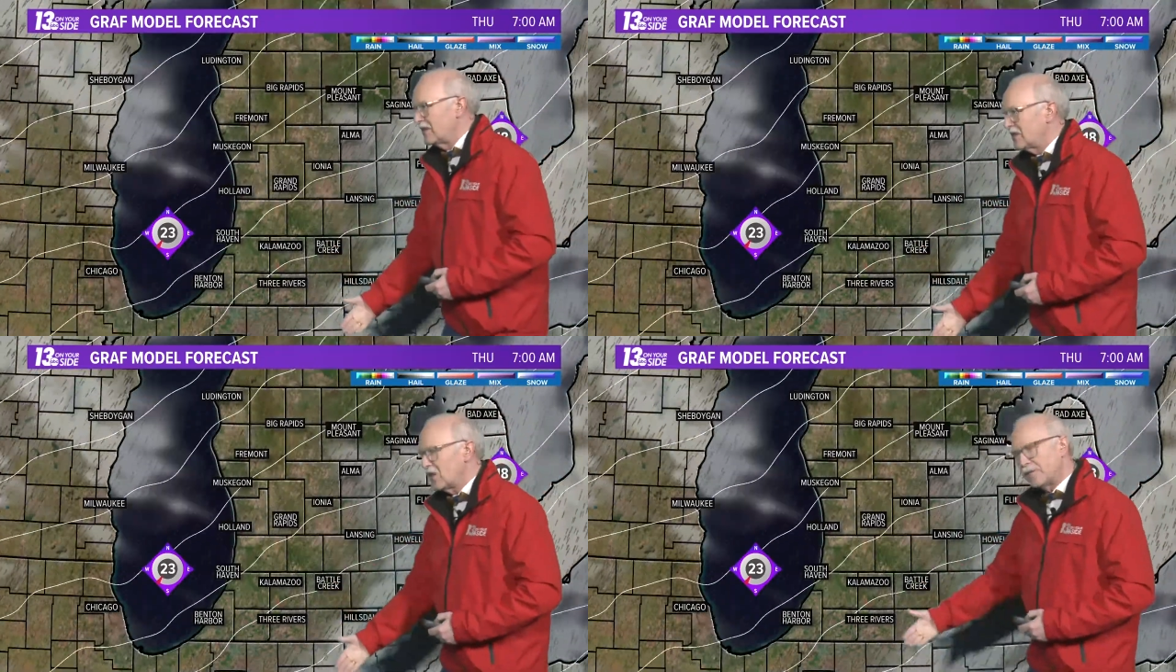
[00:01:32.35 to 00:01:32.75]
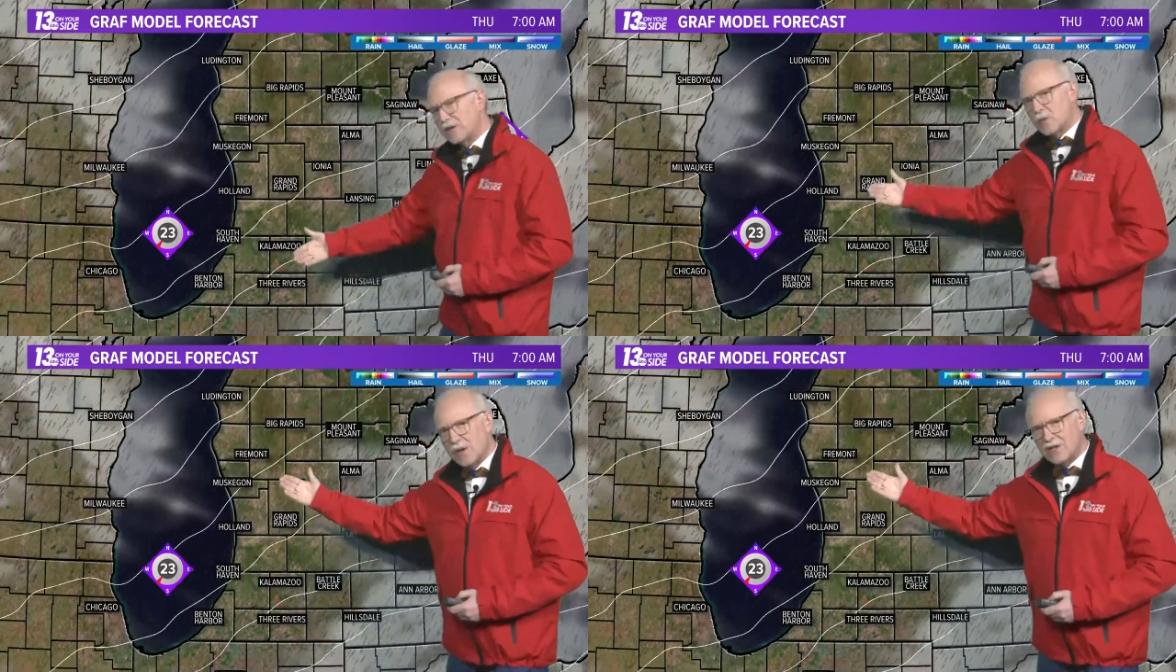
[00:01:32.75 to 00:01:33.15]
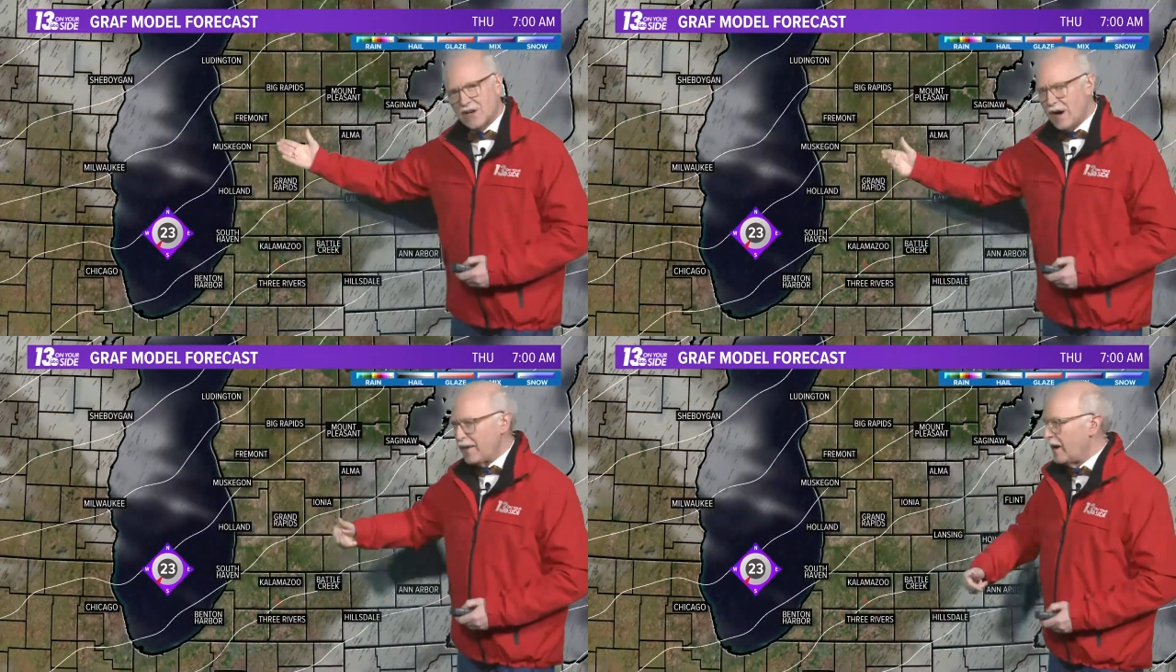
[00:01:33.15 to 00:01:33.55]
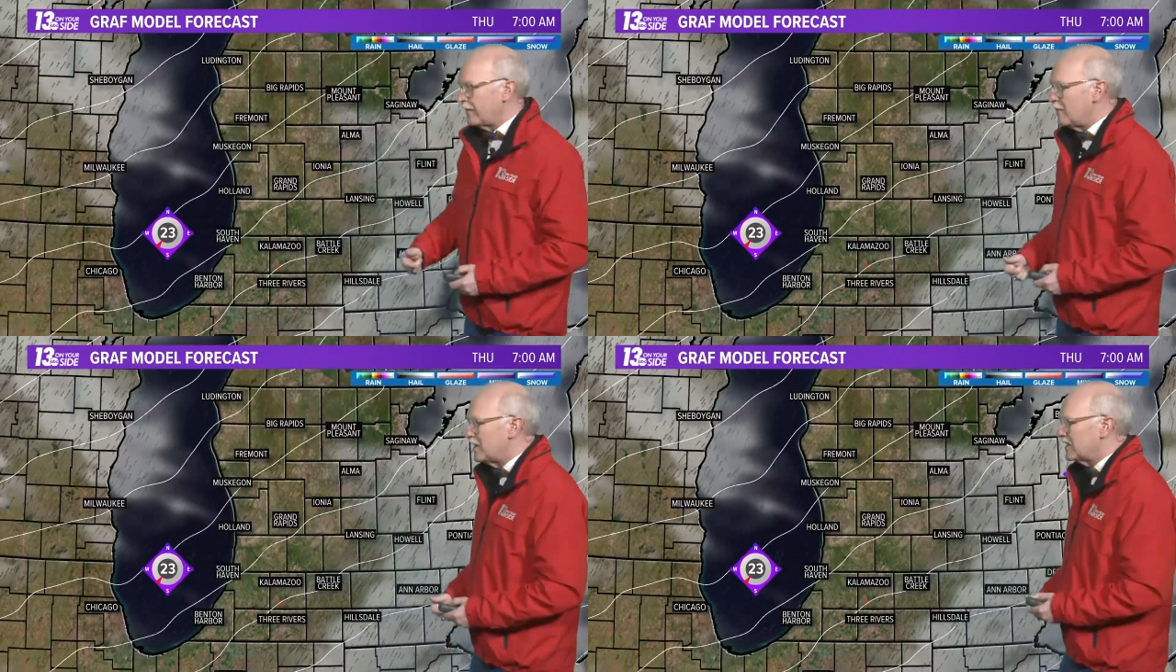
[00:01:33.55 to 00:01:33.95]
The surface winds are coming up
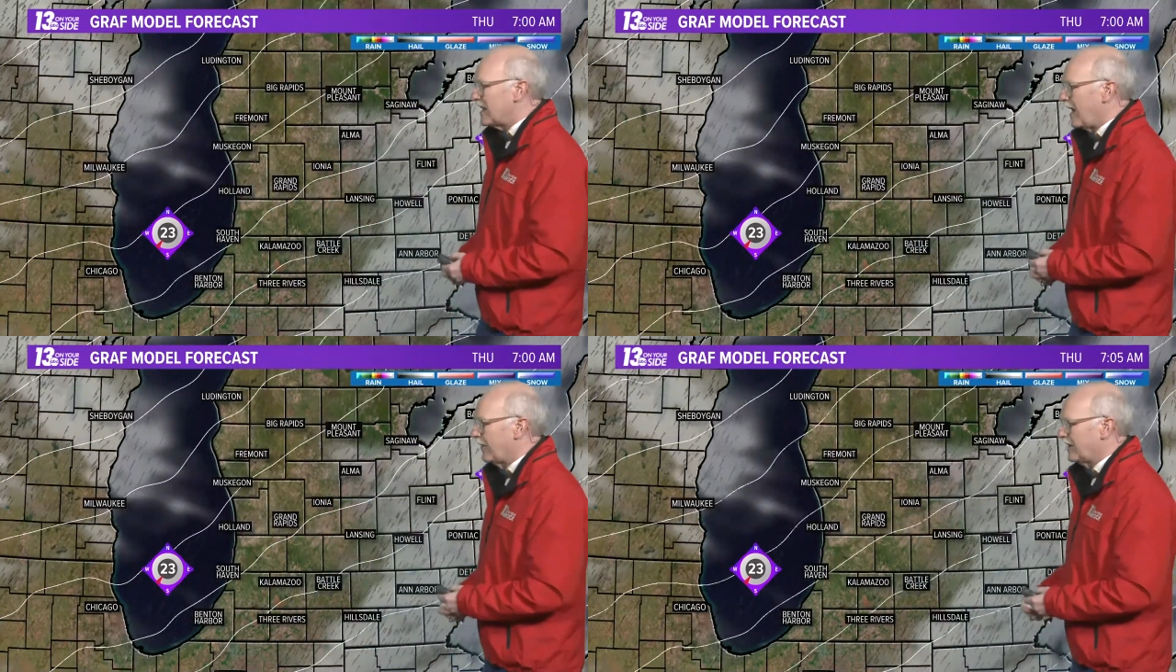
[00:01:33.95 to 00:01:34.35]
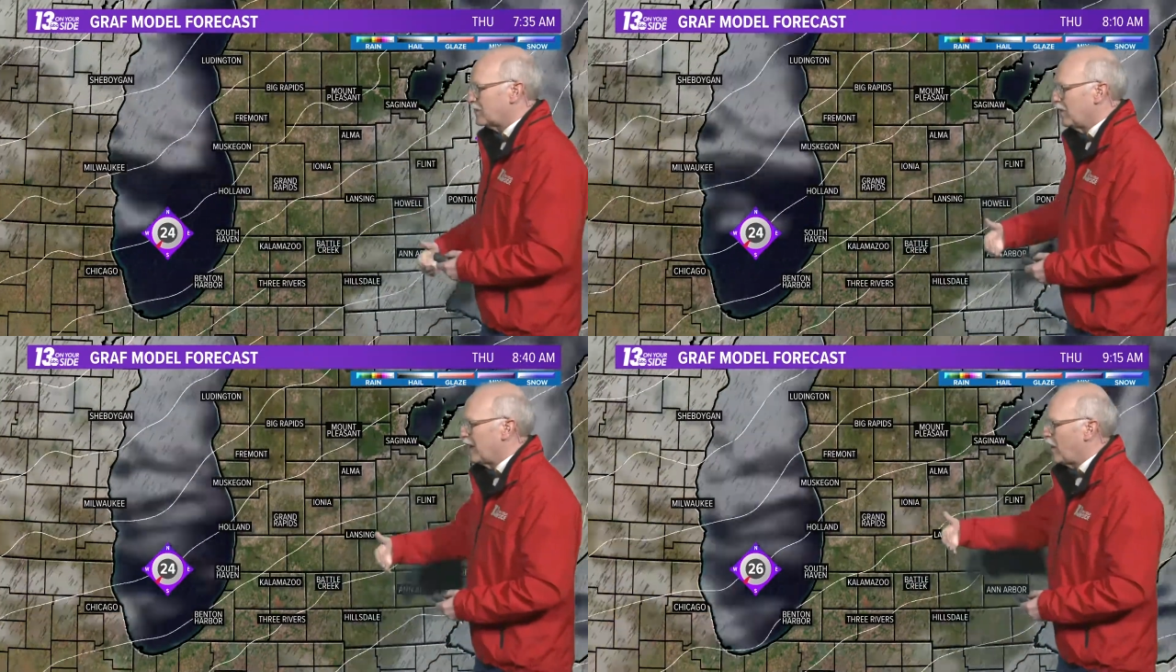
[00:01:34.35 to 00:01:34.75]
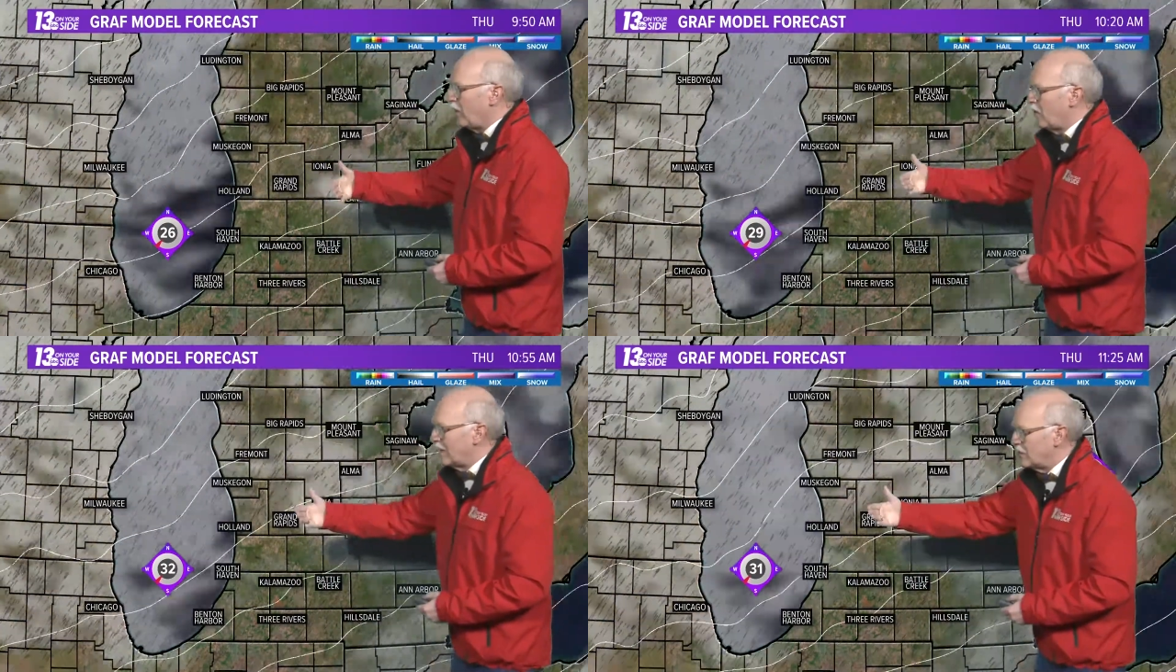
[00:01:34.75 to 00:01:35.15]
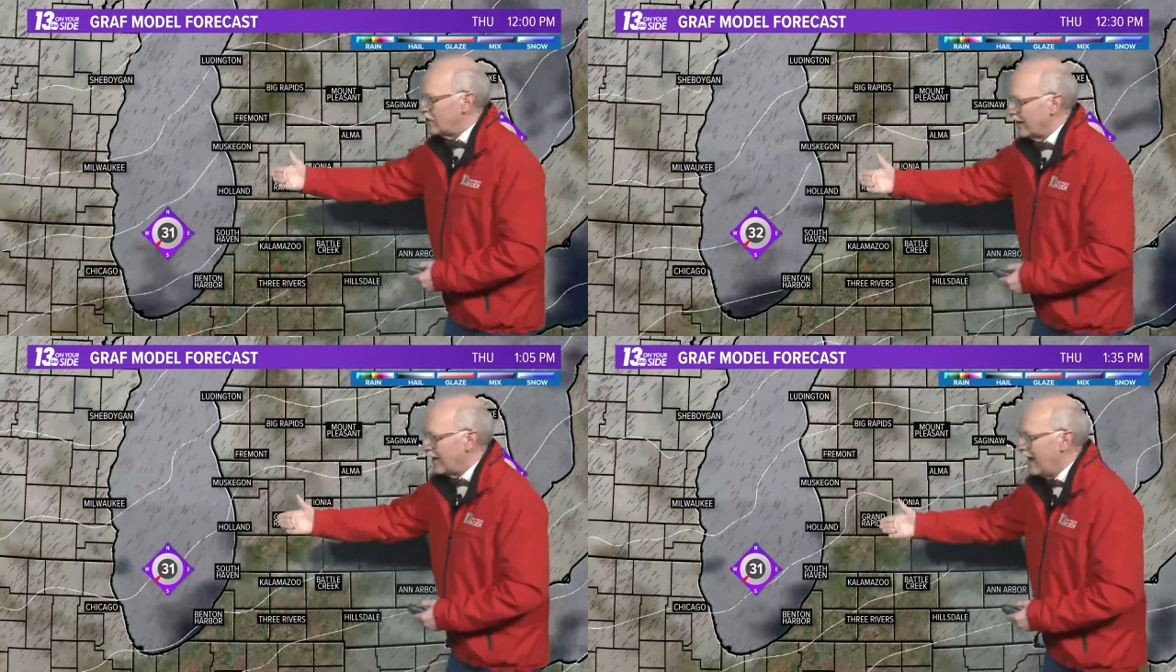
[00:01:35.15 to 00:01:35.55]
from the south. That's what we call wind
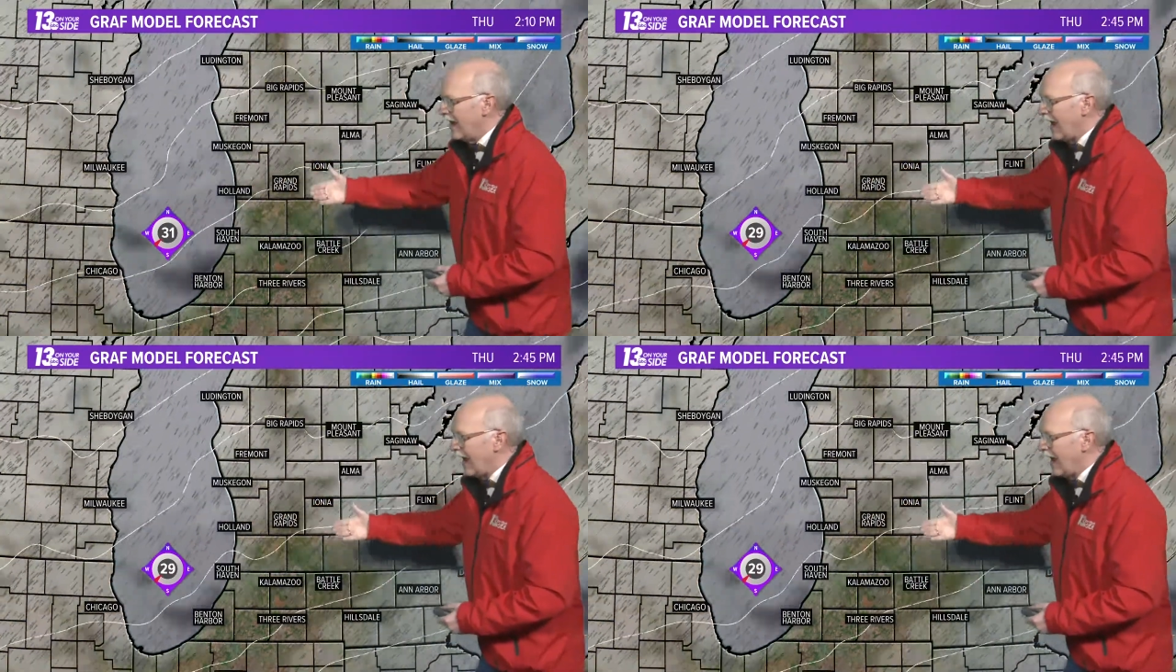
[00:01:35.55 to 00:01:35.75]
shear.